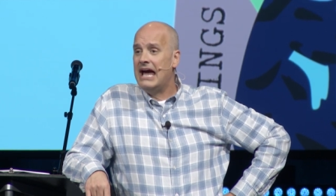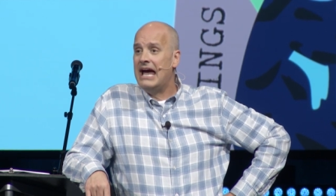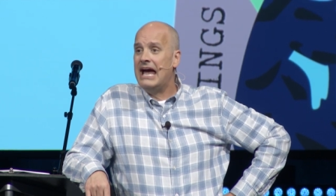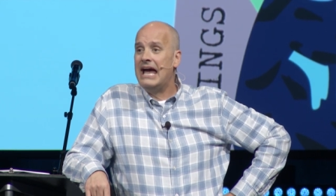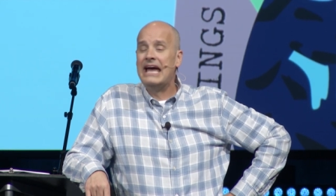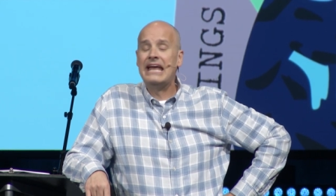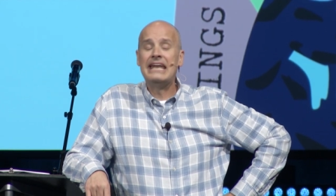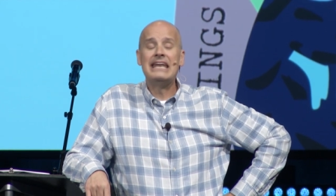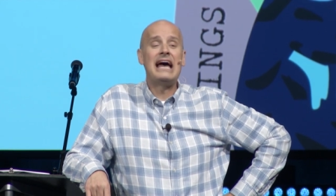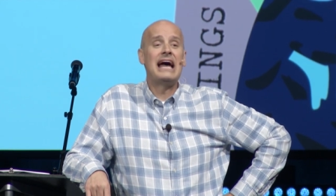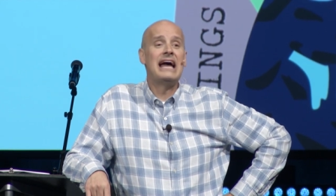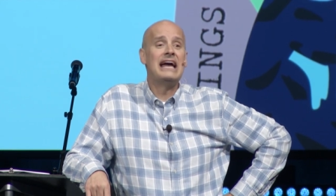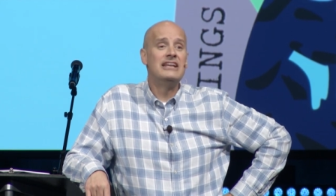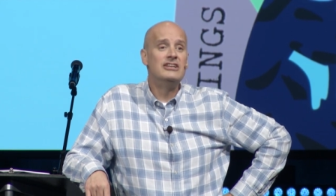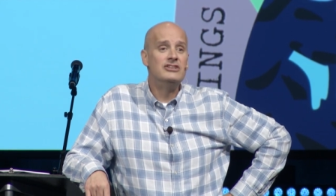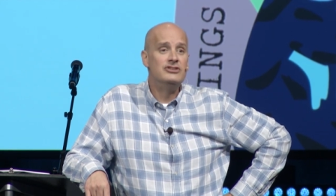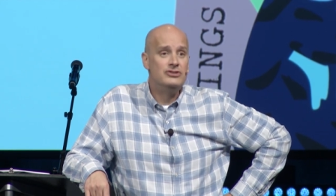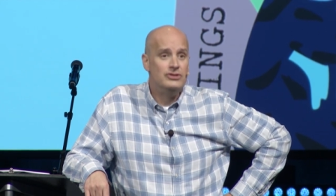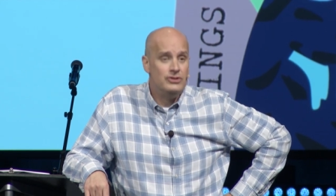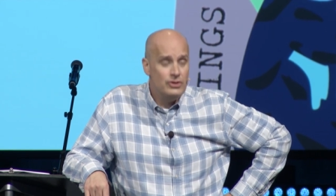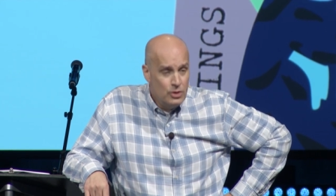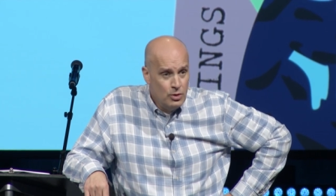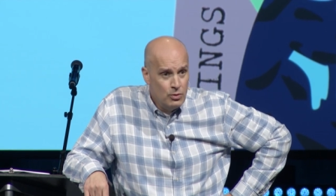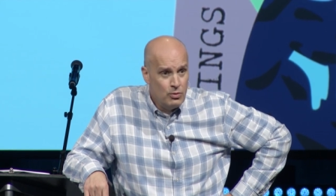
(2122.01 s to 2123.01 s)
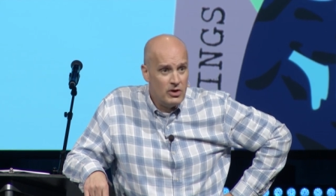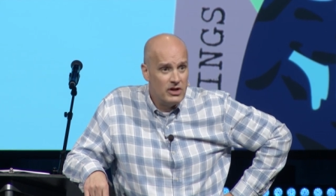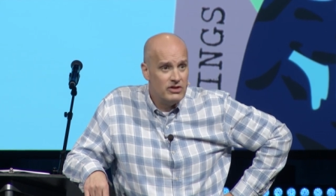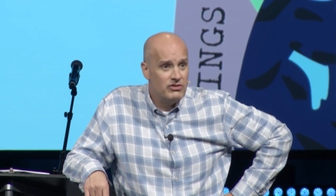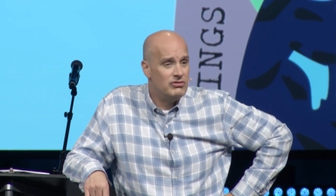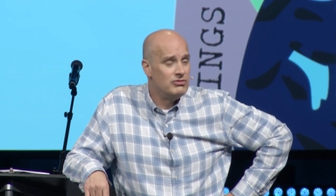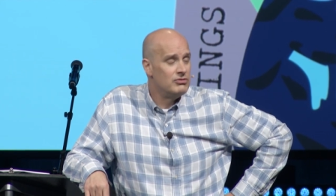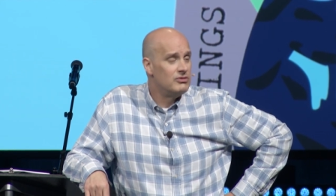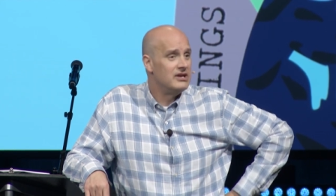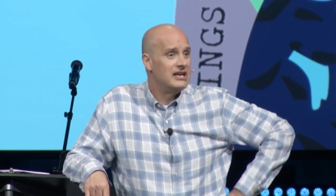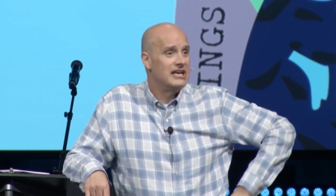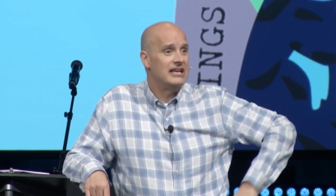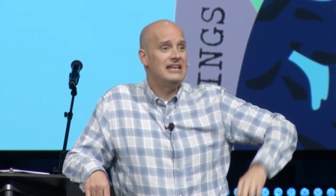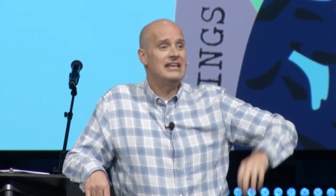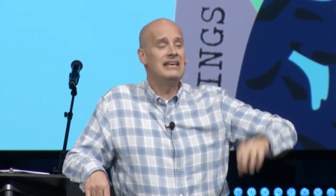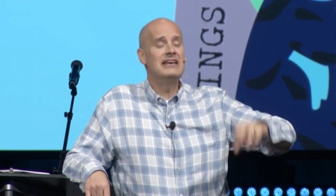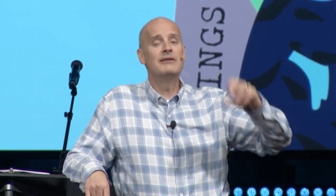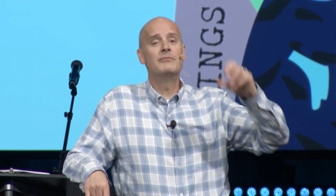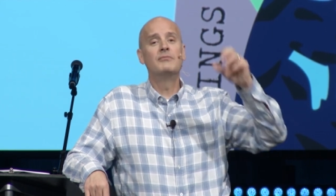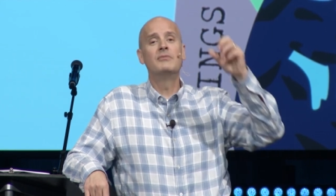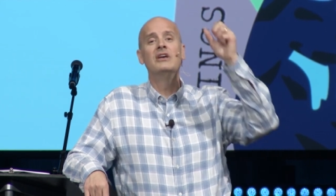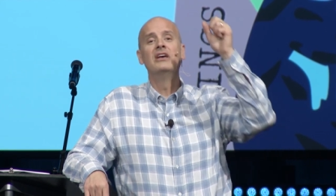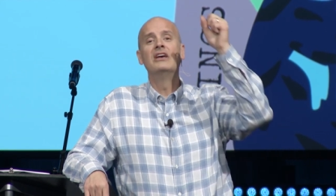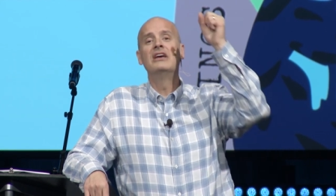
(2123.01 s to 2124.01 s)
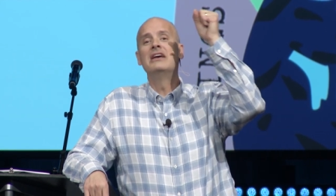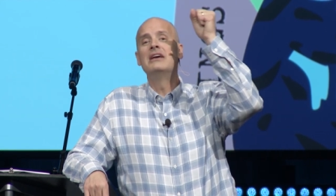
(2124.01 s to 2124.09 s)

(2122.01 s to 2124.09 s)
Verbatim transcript: And I do want you to get him